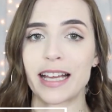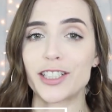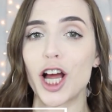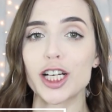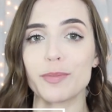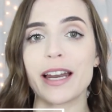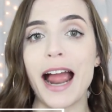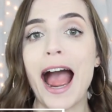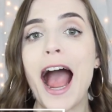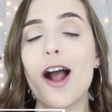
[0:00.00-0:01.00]
I talked about
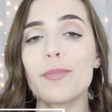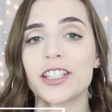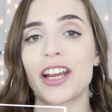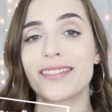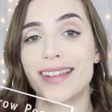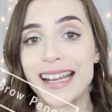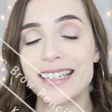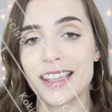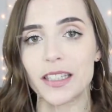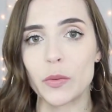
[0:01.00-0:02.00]
how much I
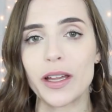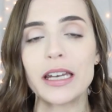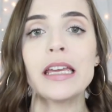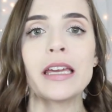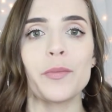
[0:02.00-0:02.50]
liked this one,